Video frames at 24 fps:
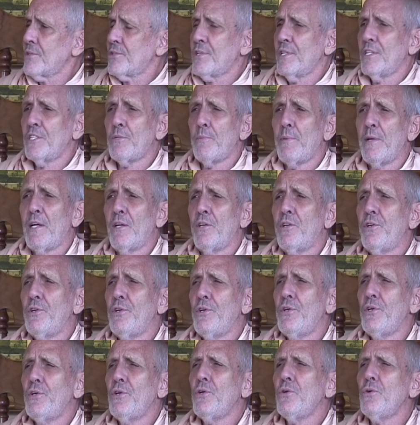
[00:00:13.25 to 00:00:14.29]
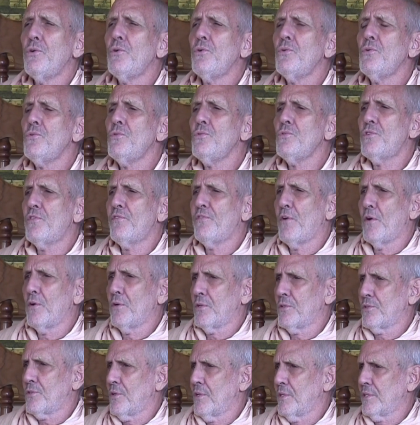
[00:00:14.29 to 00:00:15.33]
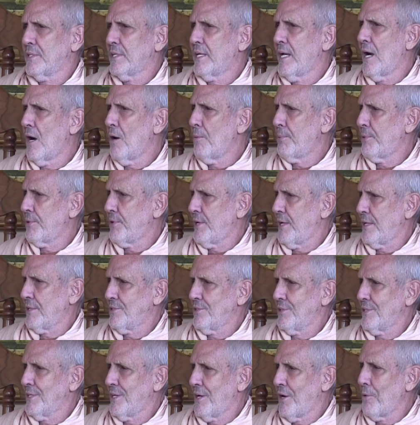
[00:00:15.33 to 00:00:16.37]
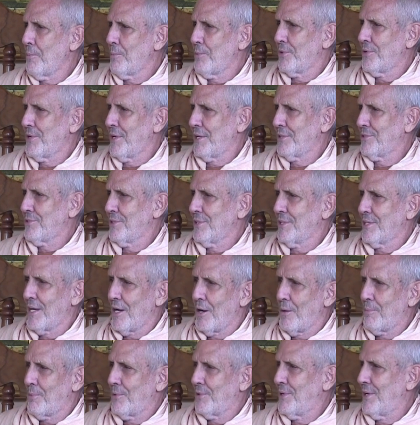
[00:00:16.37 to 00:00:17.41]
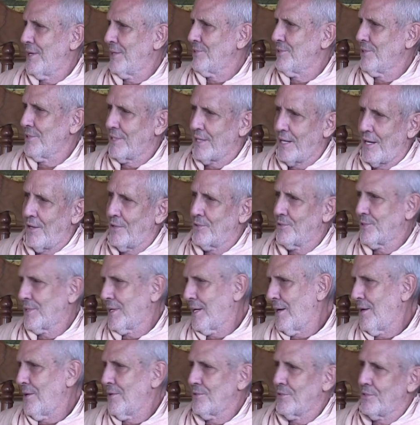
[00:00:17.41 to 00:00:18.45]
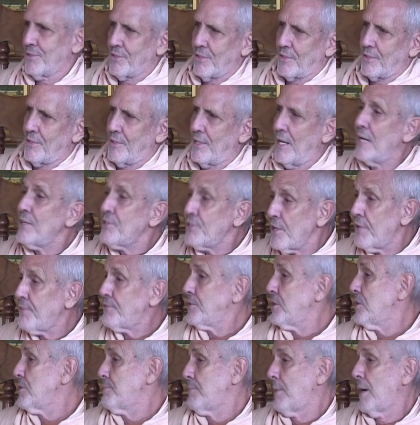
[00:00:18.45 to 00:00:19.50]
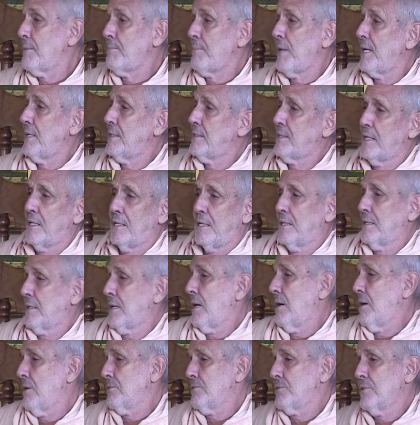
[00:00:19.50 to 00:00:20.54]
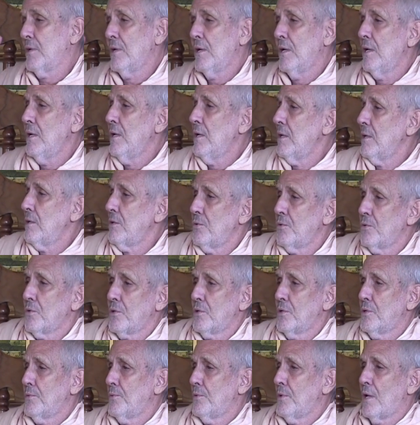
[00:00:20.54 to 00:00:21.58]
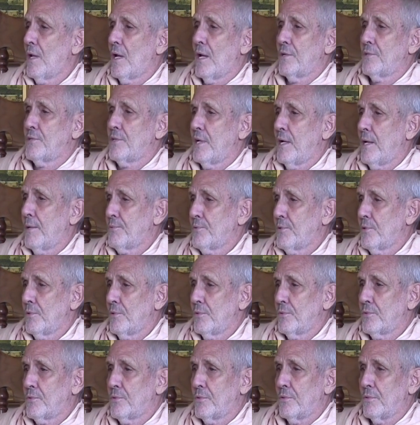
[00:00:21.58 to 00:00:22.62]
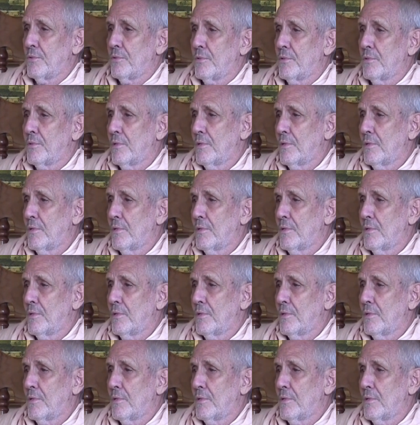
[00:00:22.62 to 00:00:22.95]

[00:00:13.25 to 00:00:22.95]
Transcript: seems to be a huge focus on cow protection, cow protection, cow protection, cows, cows, as if just by maintaining cows you were going to realize the absolute truth.